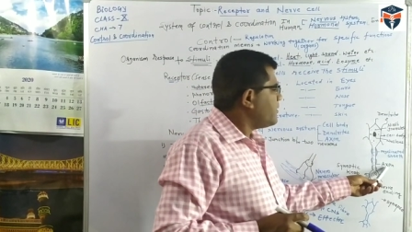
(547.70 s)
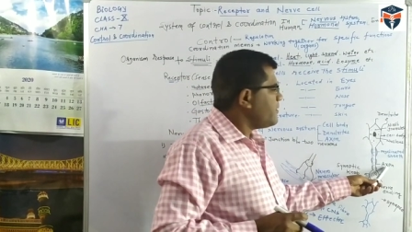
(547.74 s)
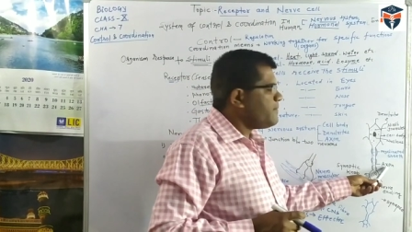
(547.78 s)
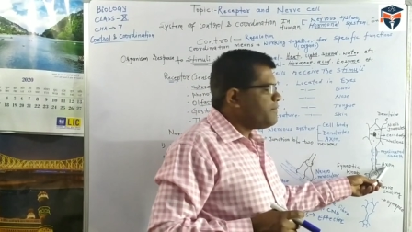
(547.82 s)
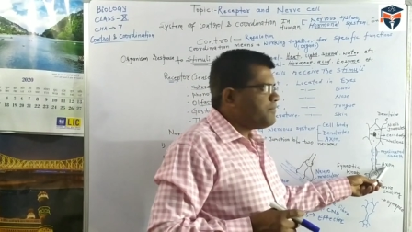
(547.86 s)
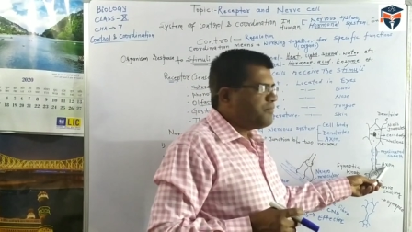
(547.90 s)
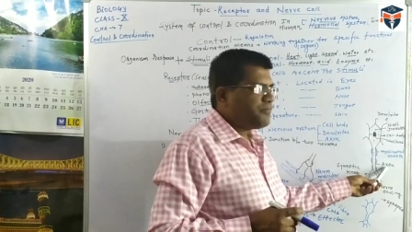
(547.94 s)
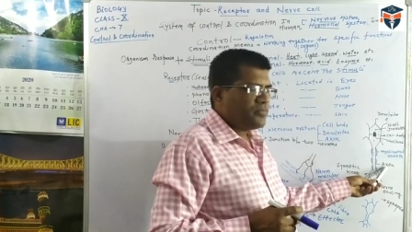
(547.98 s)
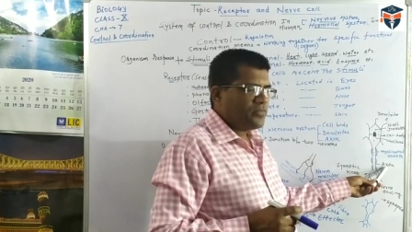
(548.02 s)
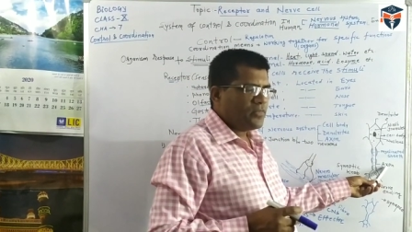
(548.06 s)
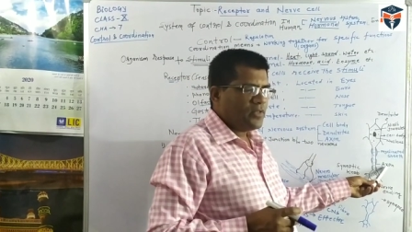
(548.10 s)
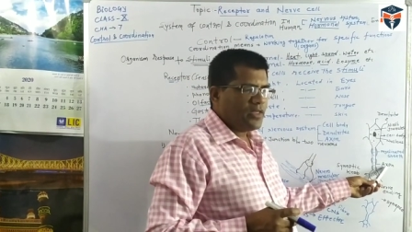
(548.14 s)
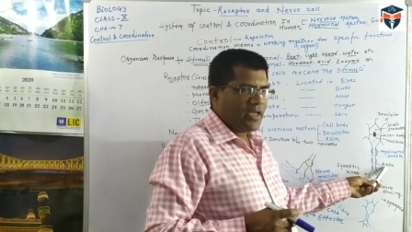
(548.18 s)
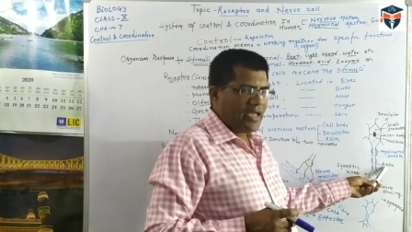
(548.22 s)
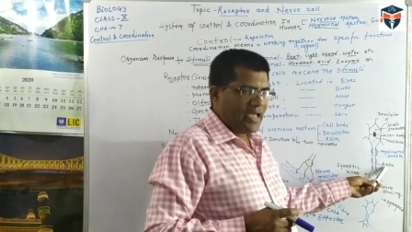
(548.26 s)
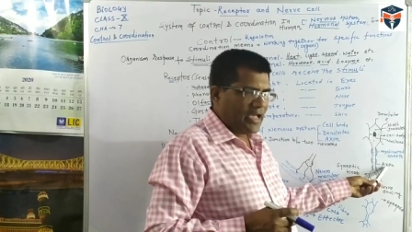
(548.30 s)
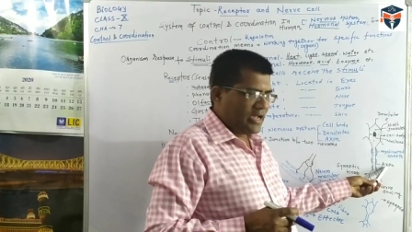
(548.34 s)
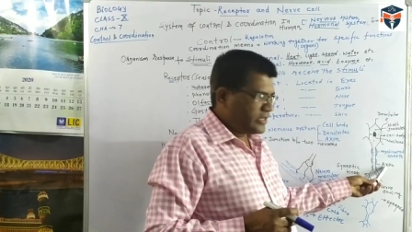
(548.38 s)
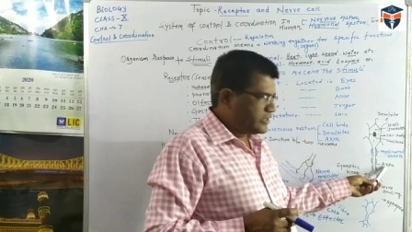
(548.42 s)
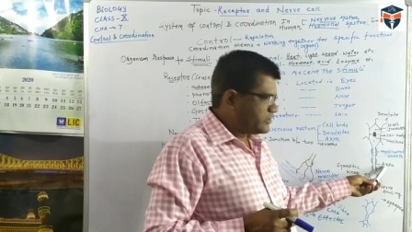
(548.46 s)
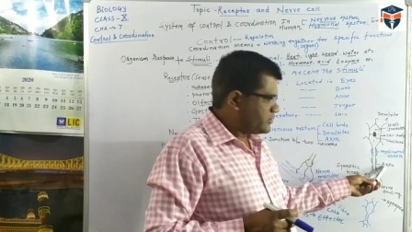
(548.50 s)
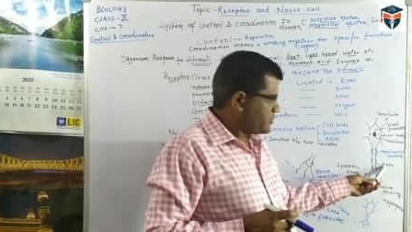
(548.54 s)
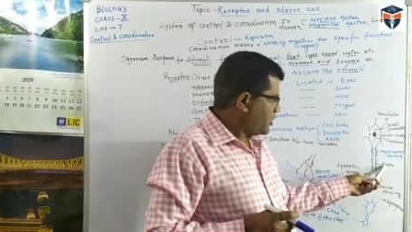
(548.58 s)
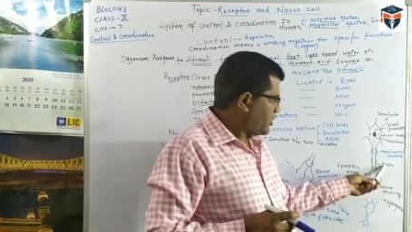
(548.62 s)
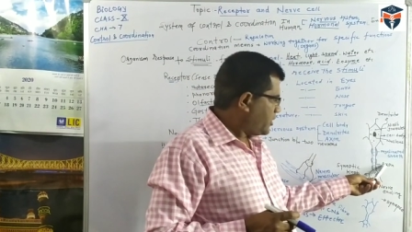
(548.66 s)
the
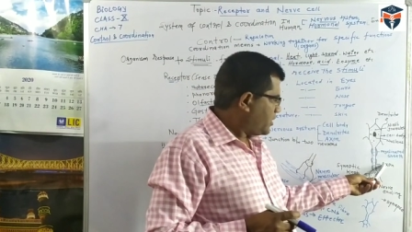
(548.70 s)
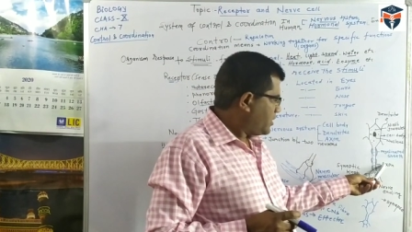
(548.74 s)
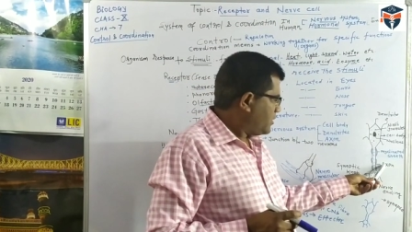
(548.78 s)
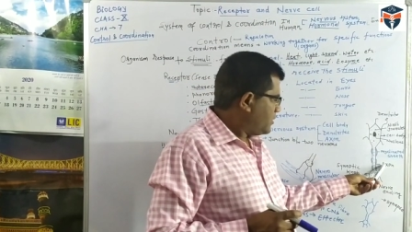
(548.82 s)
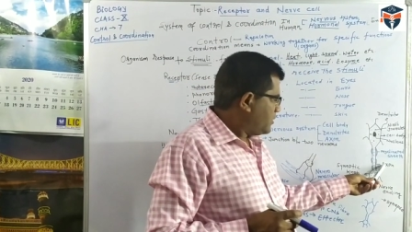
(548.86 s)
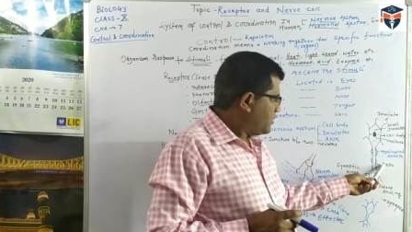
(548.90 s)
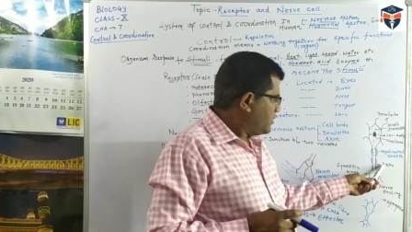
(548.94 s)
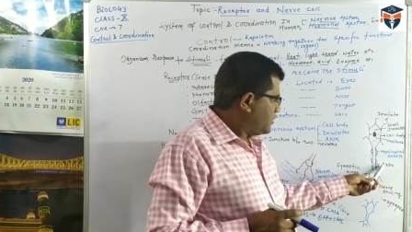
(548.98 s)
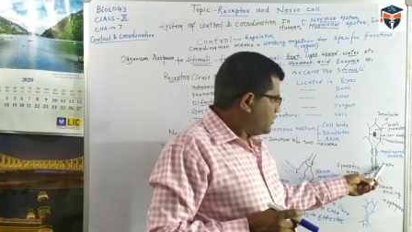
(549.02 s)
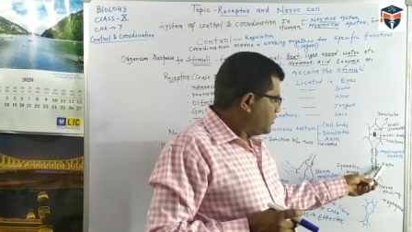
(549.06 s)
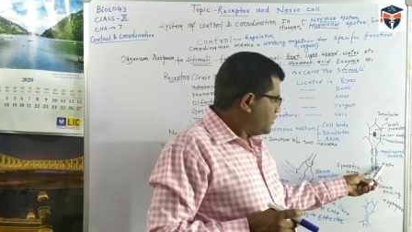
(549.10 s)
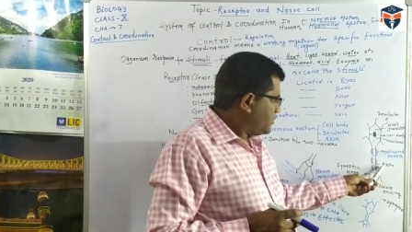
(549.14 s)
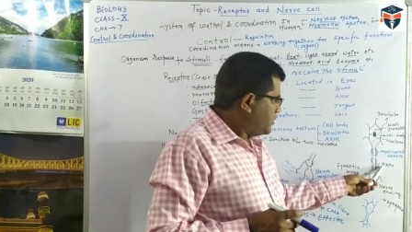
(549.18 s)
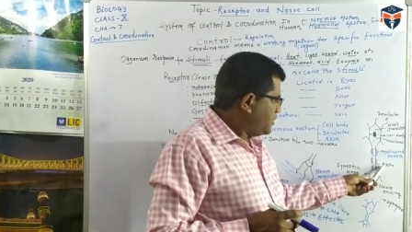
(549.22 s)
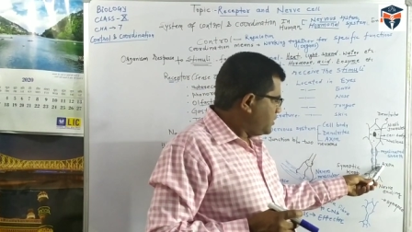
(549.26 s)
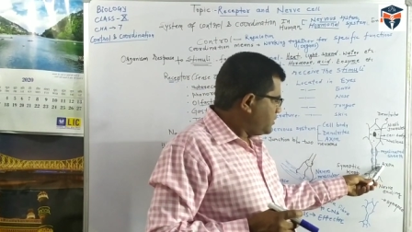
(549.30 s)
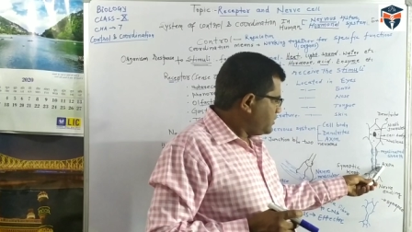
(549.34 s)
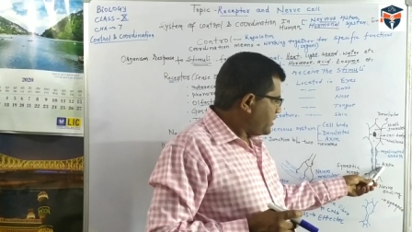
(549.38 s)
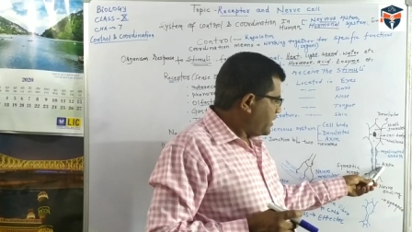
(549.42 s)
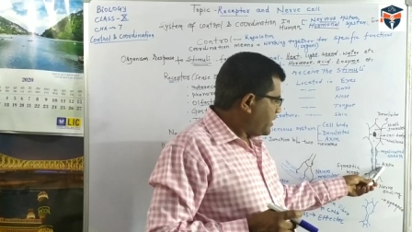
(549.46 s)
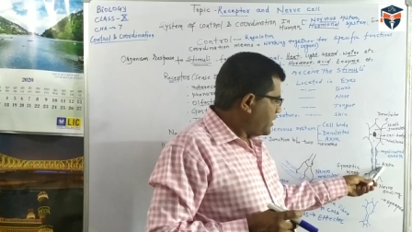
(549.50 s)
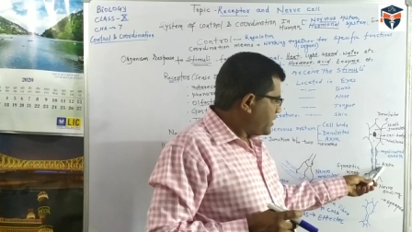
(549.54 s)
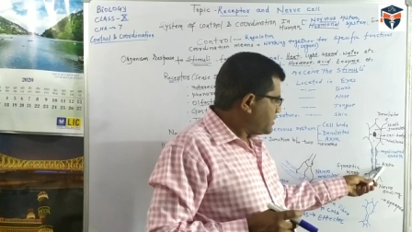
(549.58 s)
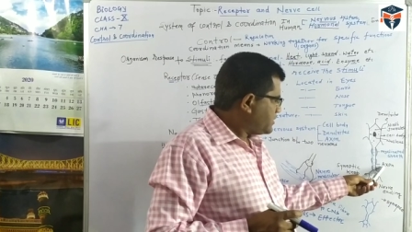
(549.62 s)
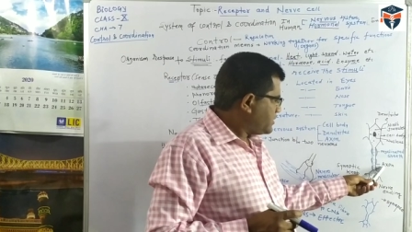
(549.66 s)
axon.
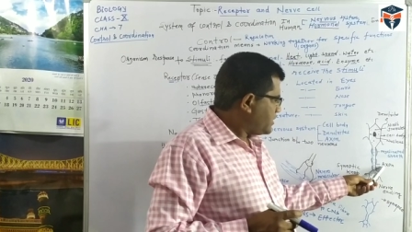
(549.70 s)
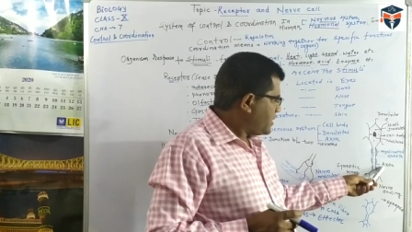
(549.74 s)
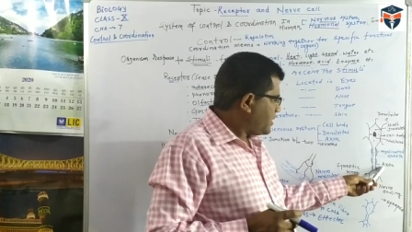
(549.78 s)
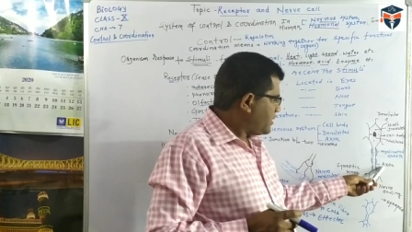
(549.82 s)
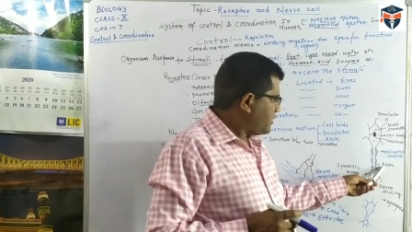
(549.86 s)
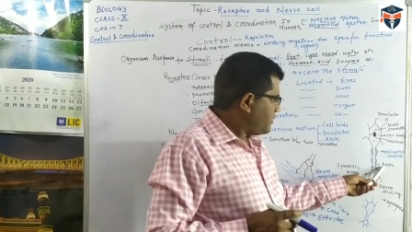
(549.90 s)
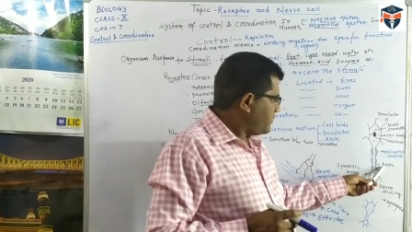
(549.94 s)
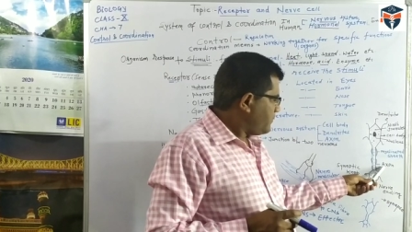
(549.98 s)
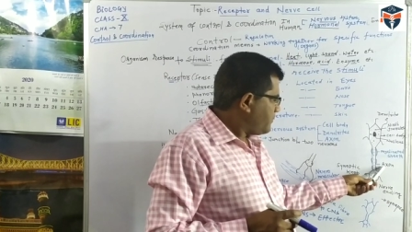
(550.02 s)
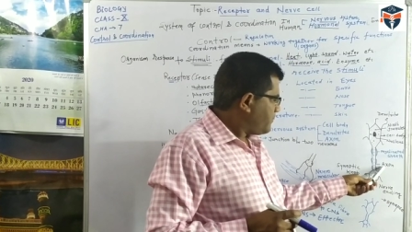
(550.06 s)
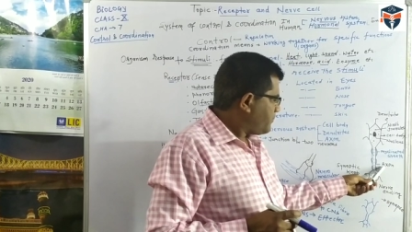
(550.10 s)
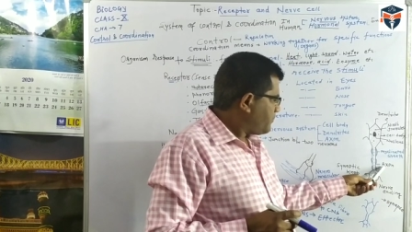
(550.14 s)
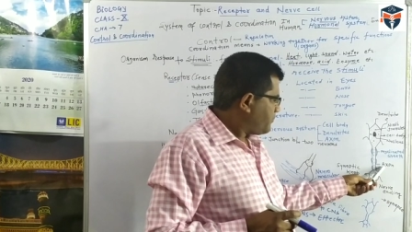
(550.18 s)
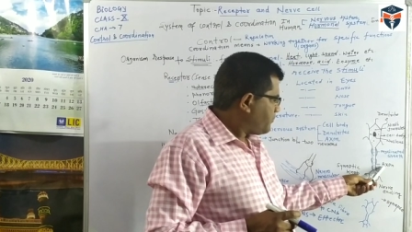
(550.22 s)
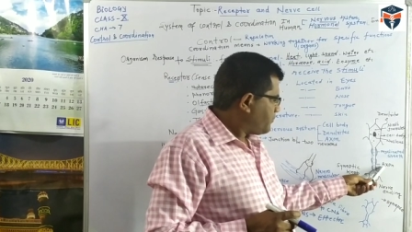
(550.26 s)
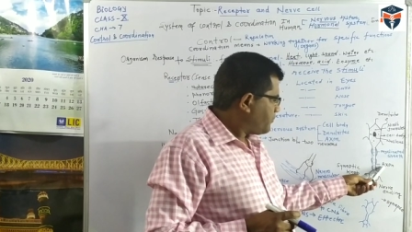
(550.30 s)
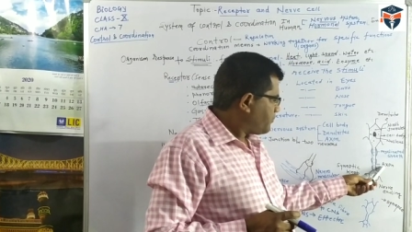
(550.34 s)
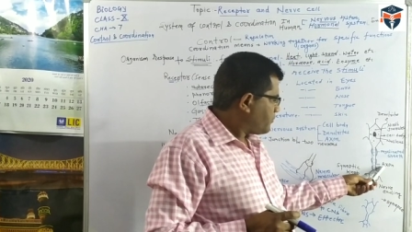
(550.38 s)
This axon,